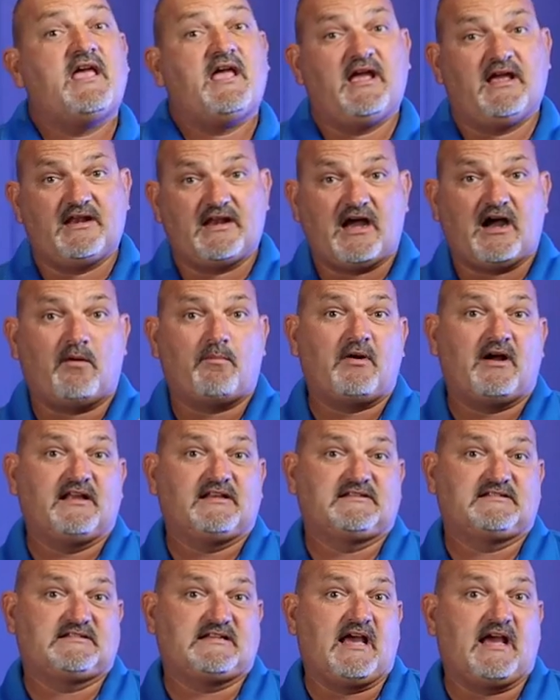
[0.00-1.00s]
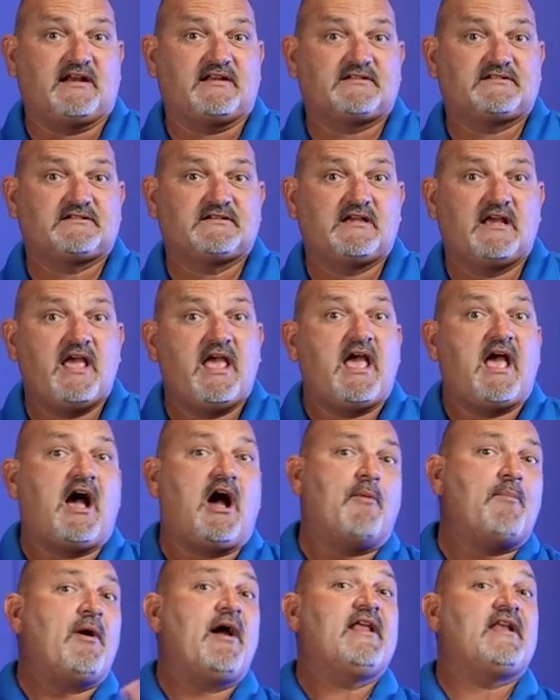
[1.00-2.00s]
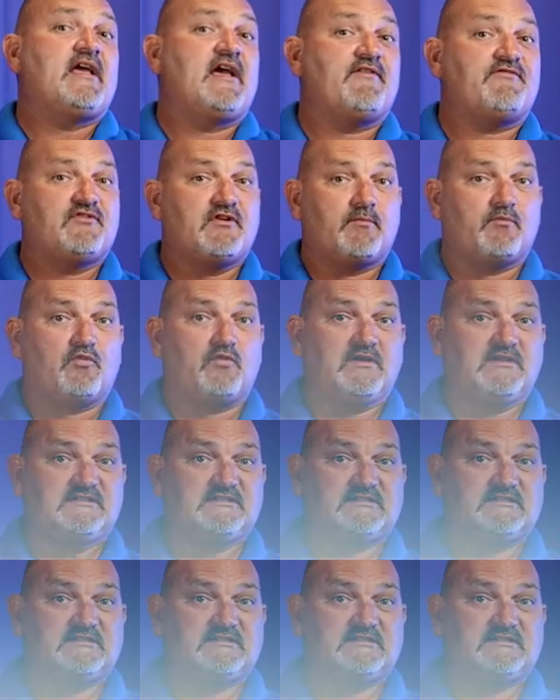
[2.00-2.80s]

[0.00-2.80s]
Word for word: and alpine status. Alpine F number one